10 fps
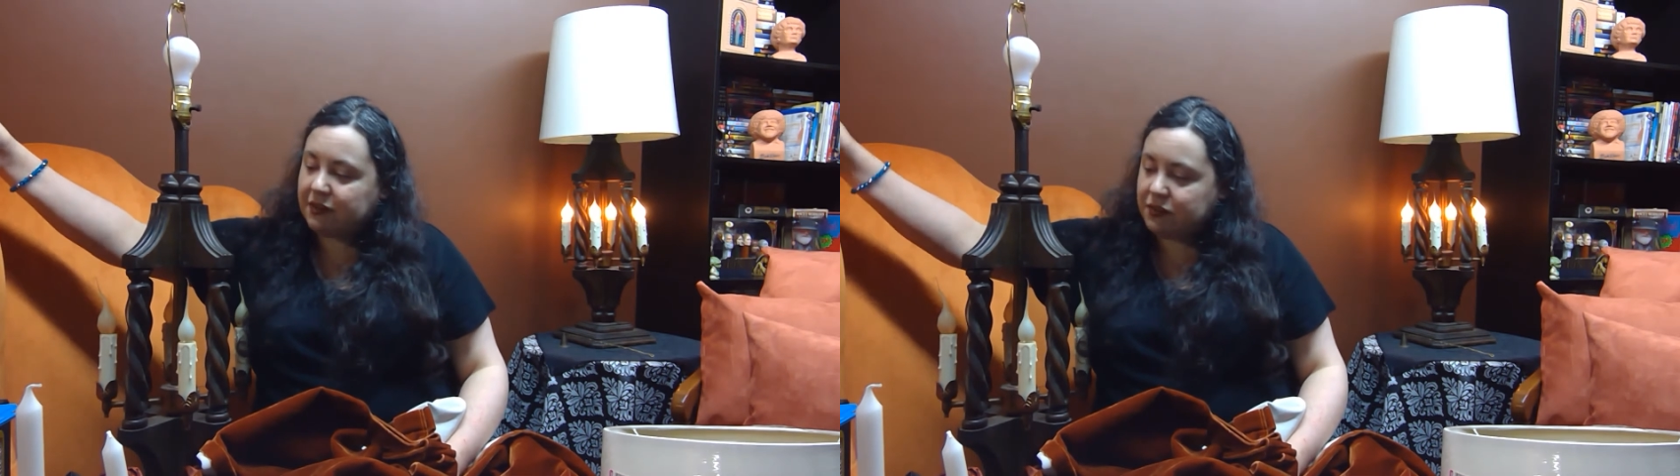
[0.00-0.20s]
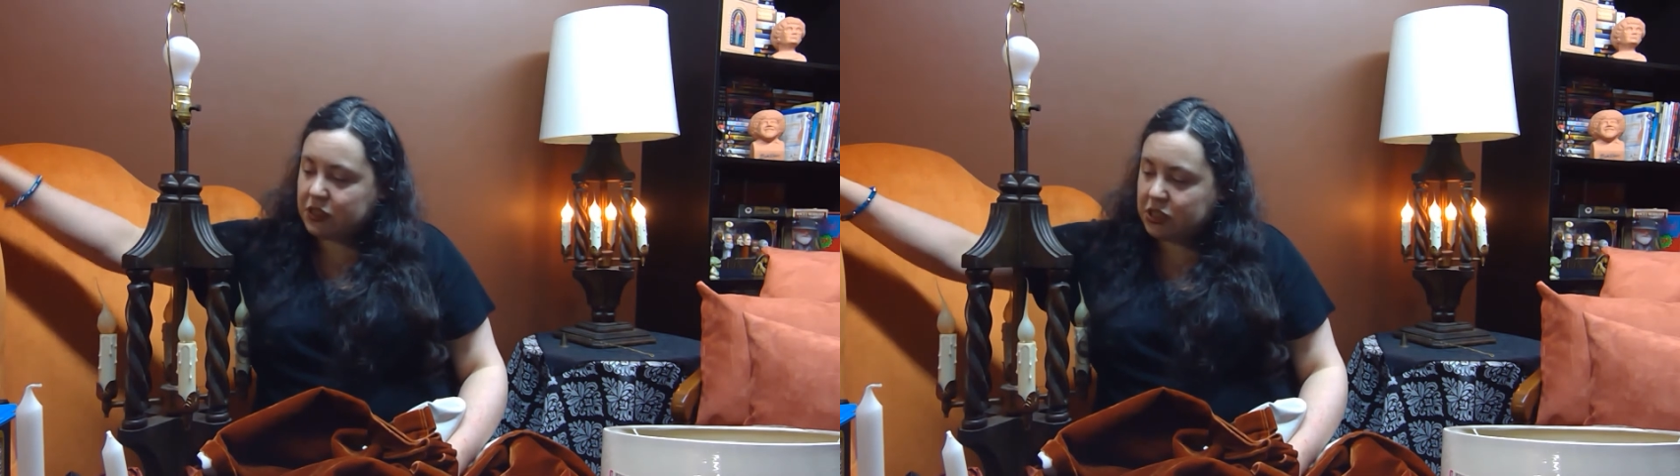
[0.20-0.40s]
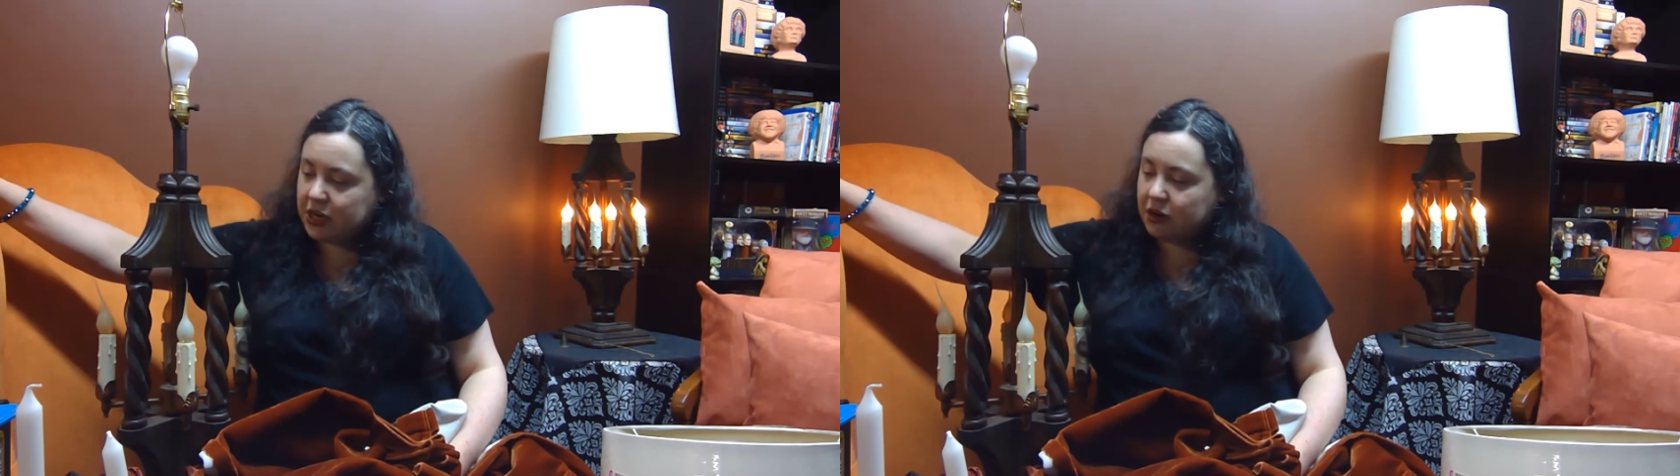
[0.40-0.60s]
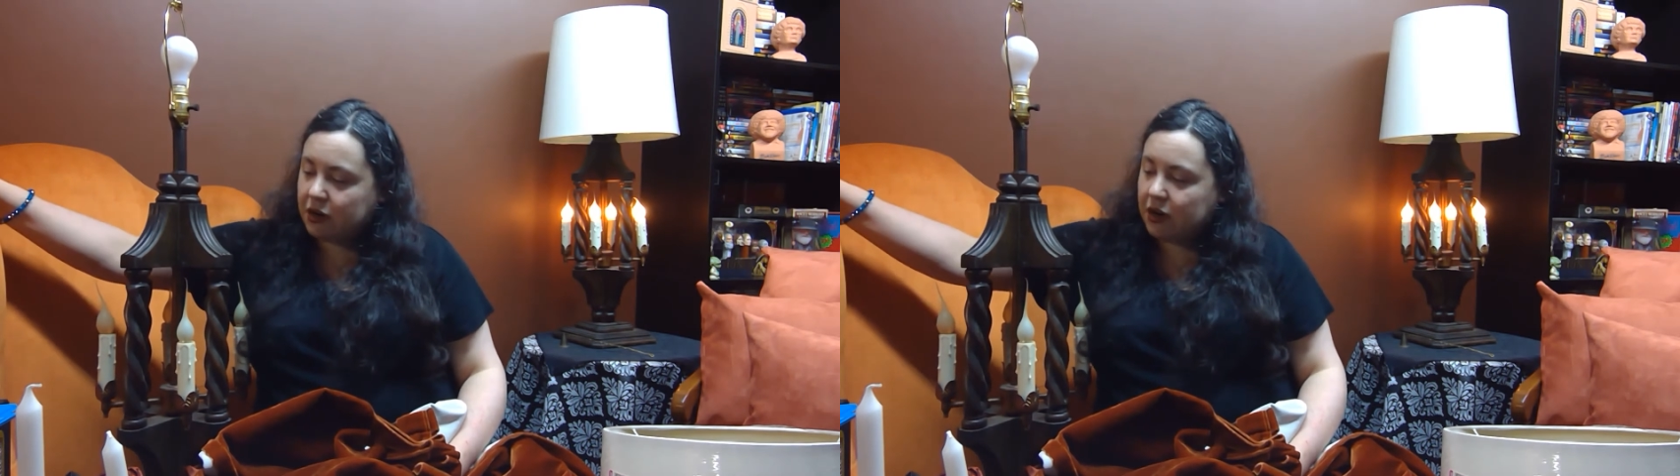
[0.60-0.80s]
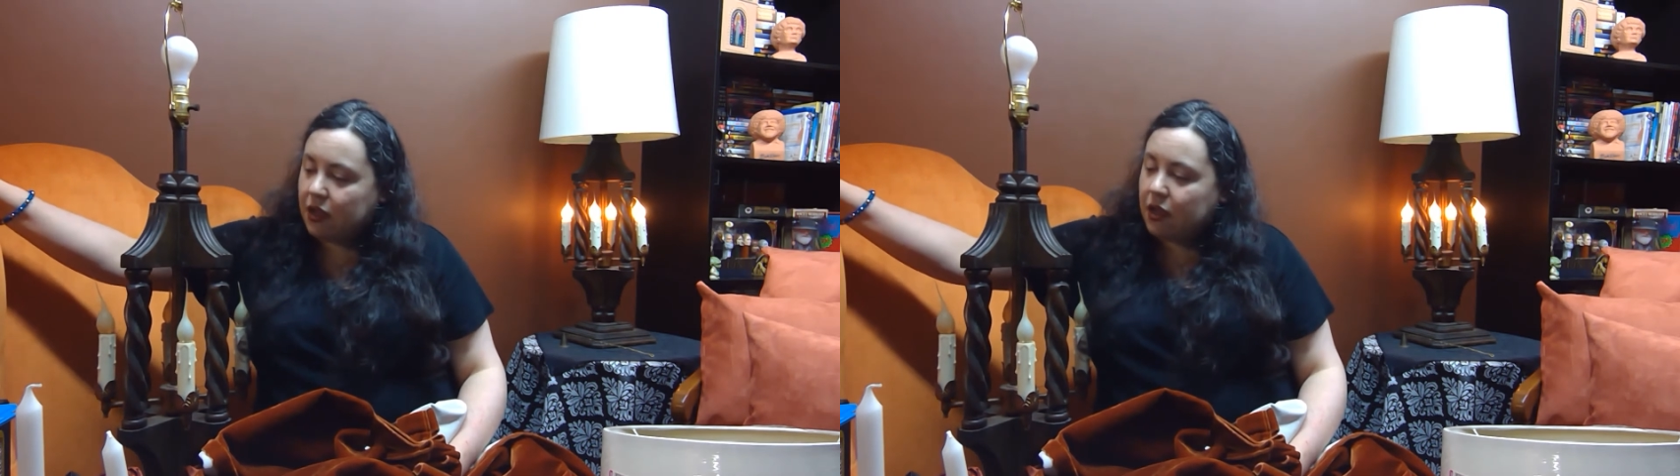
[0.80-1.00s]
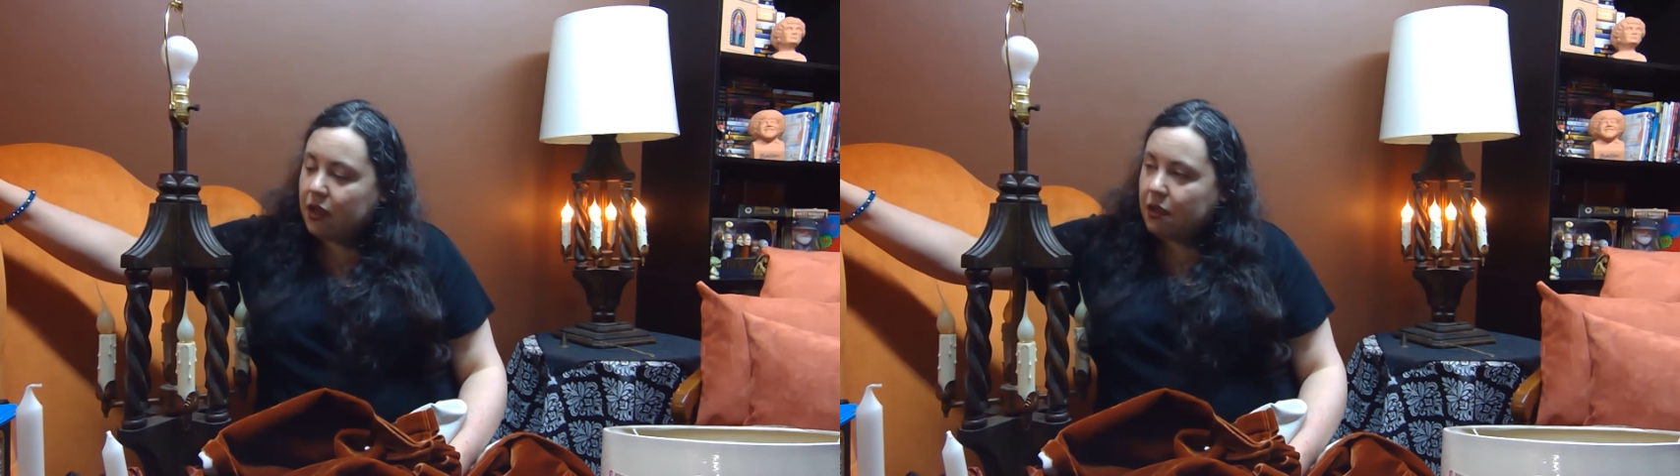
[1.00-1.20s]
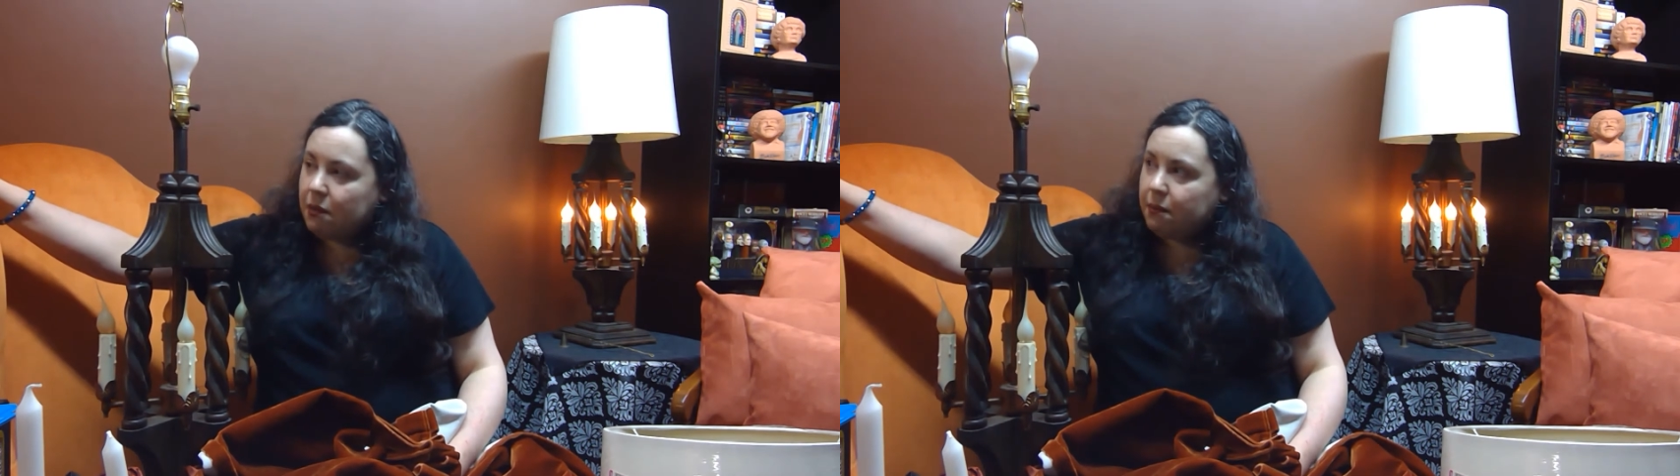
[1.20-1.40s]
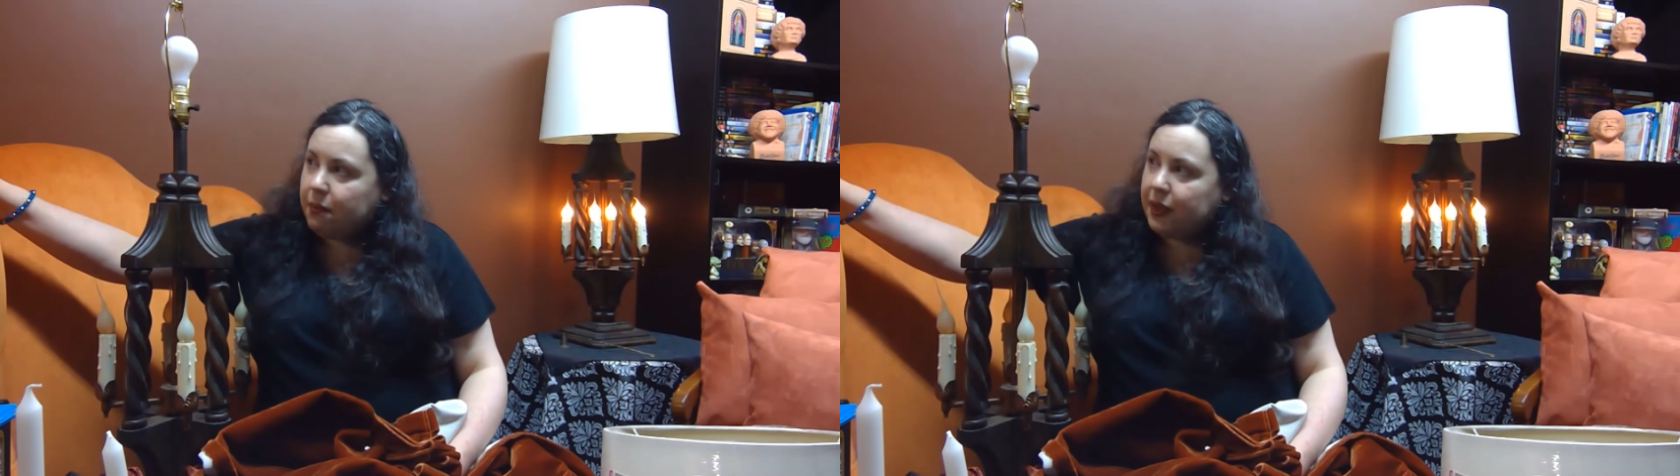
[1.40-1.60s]
of the chair.
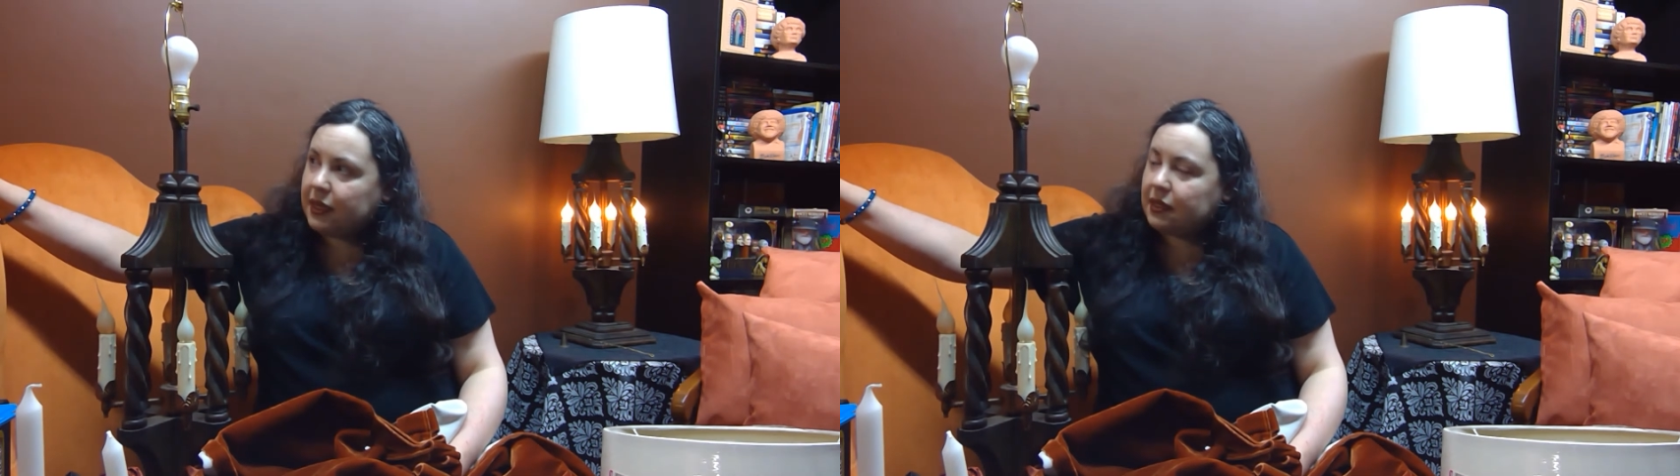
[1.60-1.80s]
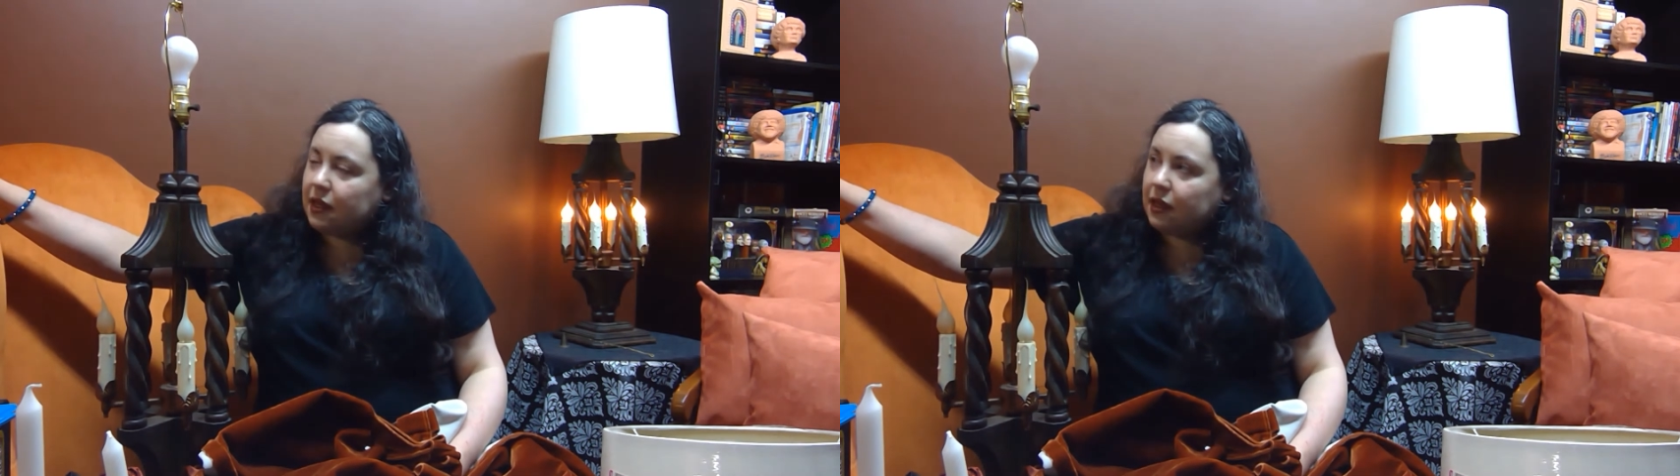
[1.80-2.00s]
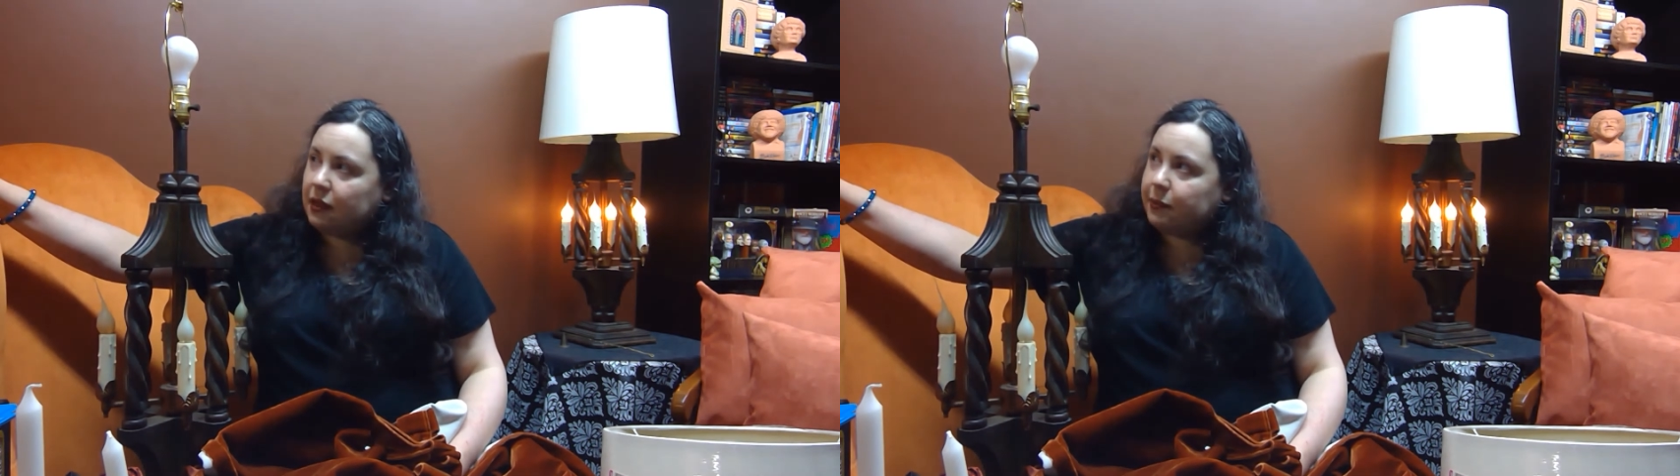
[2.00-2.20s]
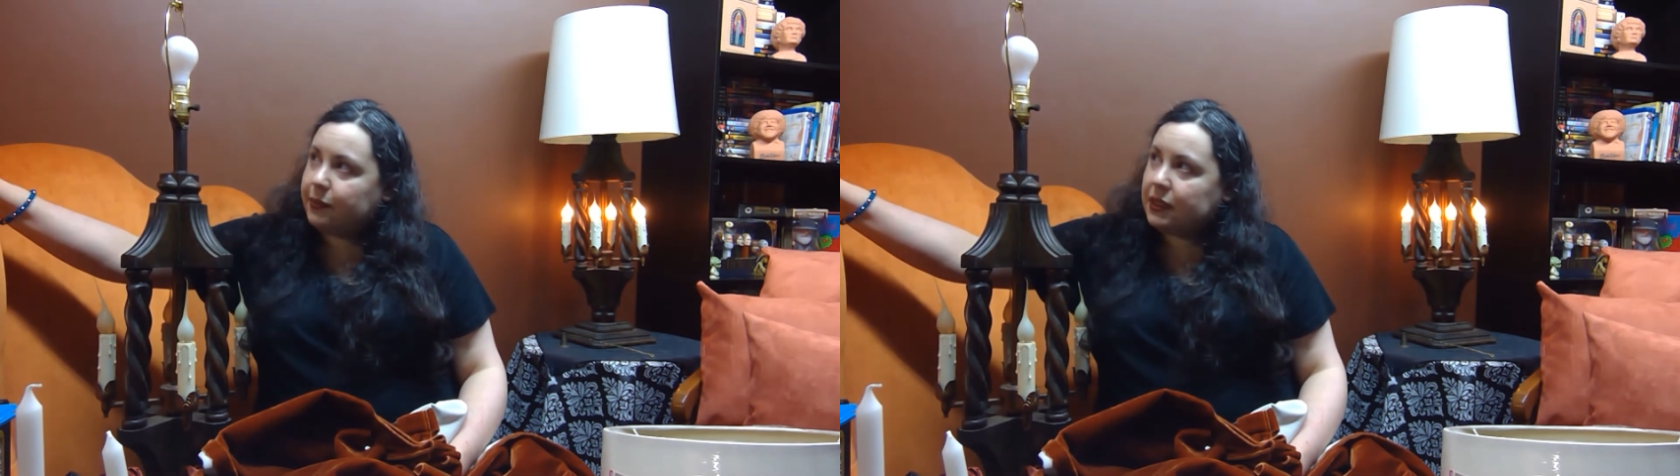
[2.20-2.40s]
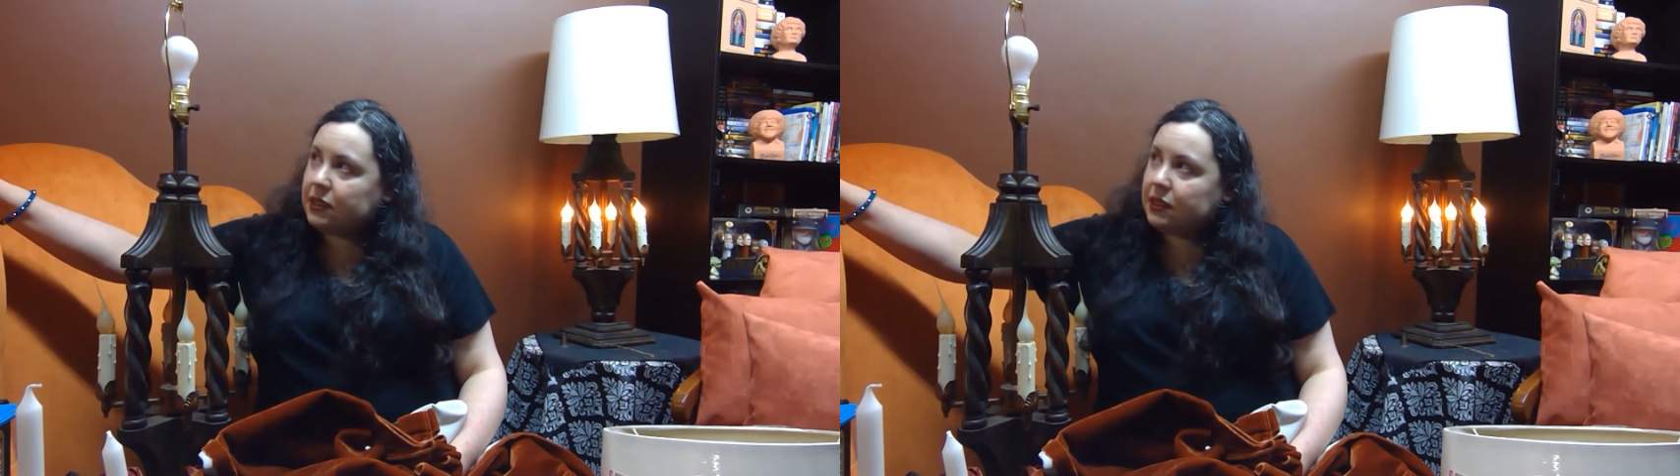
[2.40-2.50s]
But I